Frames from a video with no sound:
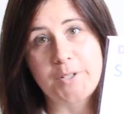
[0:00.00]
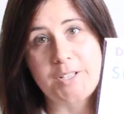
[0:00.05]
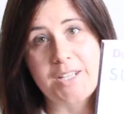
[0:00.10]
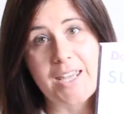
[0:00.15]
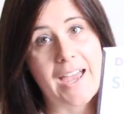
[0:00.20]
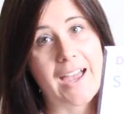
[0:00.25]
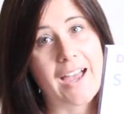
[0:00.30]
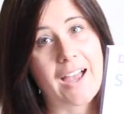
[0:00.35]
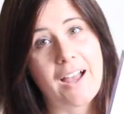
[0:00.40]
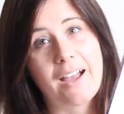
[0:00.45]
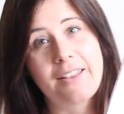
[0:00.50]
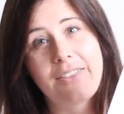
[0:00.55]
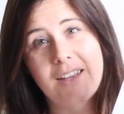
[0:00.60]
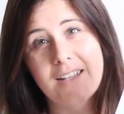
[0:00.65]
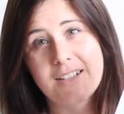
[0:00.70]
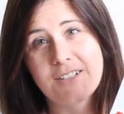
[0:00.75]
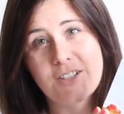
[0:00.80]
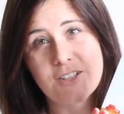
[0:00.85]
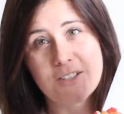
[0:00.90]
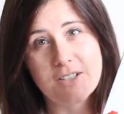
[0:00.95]
But yeah, I
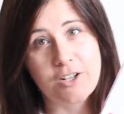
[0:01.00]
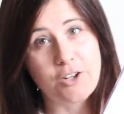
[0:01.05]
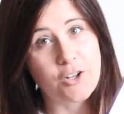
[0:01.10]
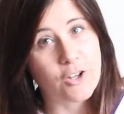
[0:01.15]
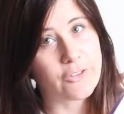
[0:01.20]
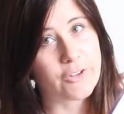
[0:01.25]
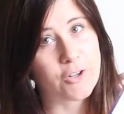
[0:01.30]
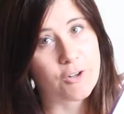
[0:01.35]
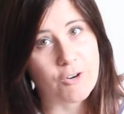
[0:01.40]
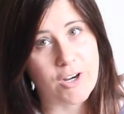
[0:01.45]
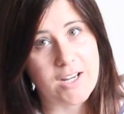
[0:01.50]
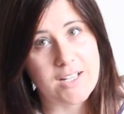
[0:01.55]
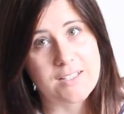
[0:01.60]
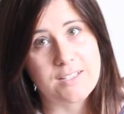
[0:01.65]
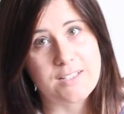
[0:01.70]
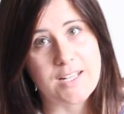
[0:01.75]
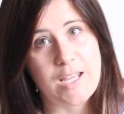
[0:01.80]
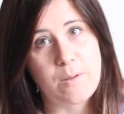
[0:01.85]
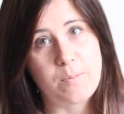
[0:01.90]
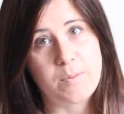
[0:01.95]
think it's just another great
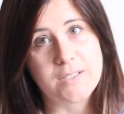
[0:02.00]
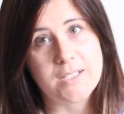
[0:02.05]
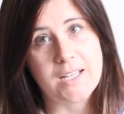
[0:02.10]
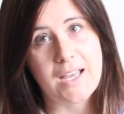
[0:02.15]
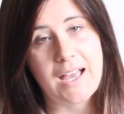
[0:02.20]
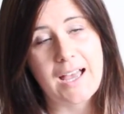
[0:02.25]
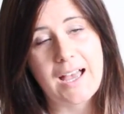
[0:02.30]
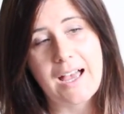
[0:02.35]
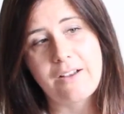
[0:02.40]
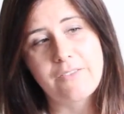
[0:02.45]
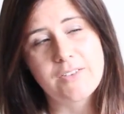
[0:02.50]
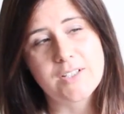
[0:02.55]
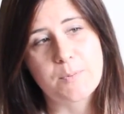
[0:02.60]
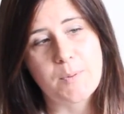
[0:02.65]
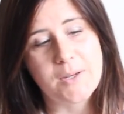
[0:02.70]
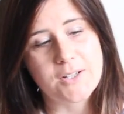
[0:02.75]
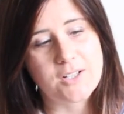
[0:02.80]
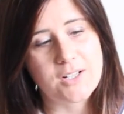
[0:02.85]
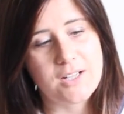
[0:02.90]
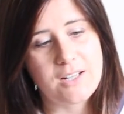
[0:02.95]
staple to have,
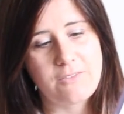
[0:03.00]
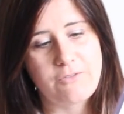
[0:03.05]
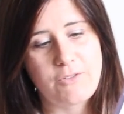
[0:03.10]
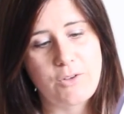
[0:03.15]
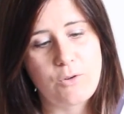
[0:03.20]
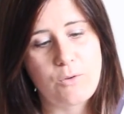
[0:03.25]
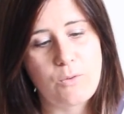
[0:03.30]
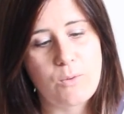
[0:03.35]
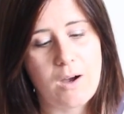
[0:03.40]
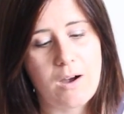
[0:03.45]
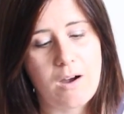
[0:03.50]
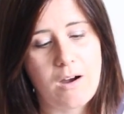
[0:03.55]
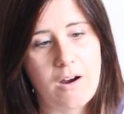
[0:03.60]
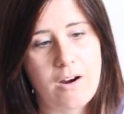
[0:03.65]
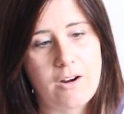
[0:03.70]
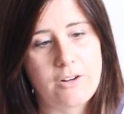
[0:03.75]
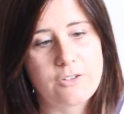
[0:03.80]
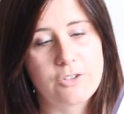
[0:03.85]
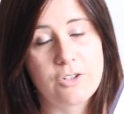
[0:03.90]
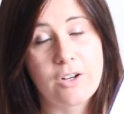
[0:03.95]
especially if you
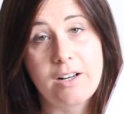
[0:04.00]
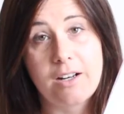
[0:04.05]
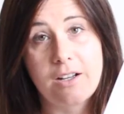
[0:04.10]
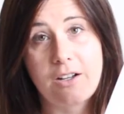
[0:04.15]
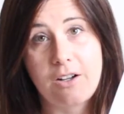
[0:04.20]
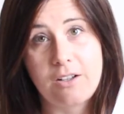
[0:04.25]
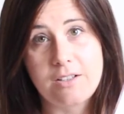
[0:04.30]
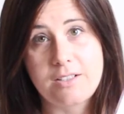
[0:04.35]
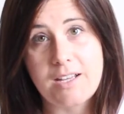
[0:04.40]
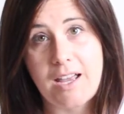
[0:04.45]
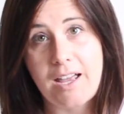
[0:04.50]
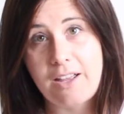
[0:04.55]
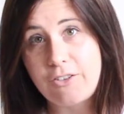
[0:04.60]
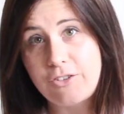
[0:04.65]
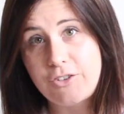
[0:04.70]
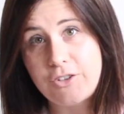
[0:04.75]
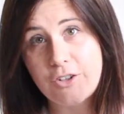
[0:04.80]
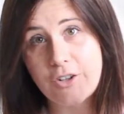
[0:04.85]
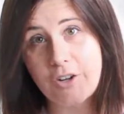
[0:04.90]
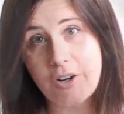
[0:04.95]
are trying to cut down
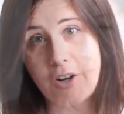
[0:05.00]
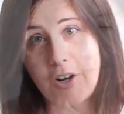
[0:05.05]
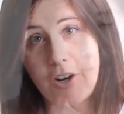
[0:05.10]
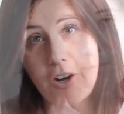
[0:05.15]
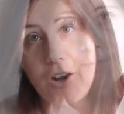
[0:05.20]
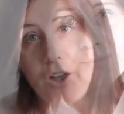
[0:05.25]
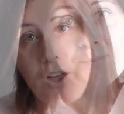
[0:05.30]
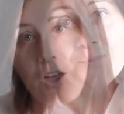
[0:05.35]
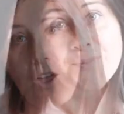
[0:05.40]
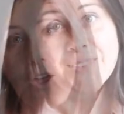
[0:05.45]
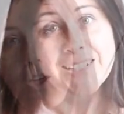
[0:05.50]
sugar.